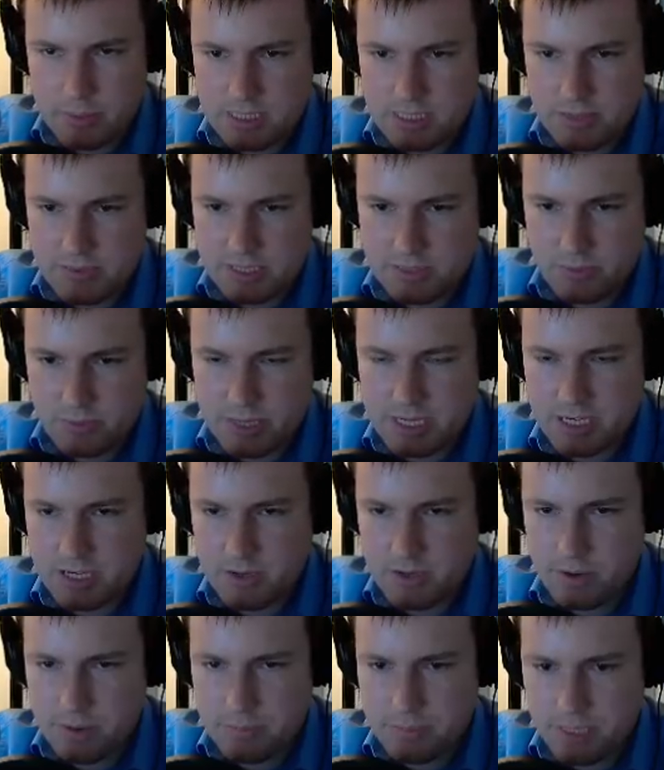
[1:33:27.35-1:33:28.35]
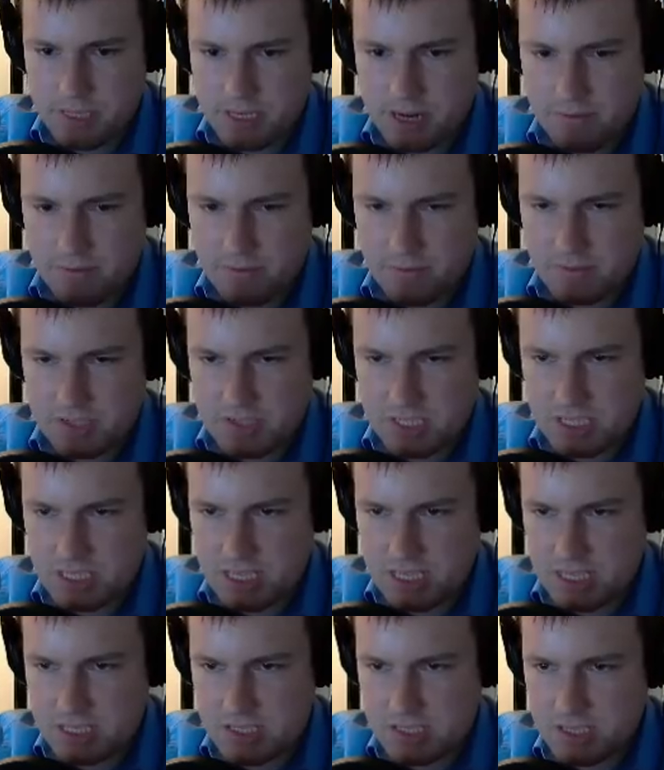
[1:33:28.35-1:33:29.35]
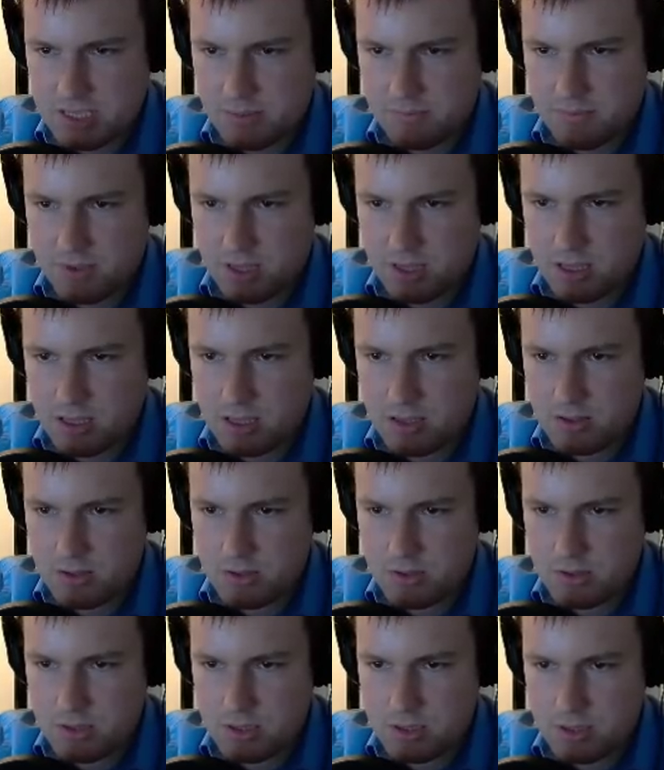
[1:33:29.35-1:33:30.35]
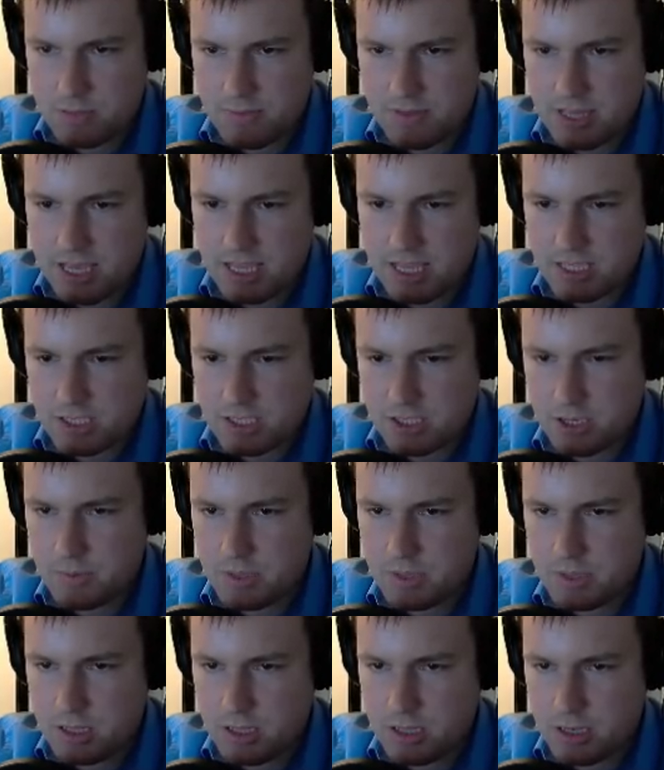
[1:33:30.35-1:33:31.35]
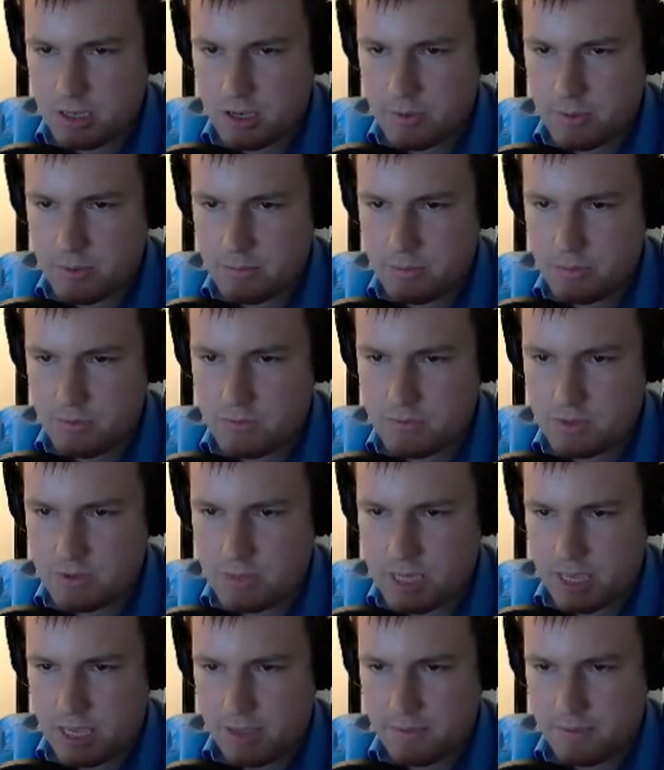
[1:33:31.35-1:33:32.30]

There is a way to do it, but I've obviously done something to prevent that, so we'll go and move to here.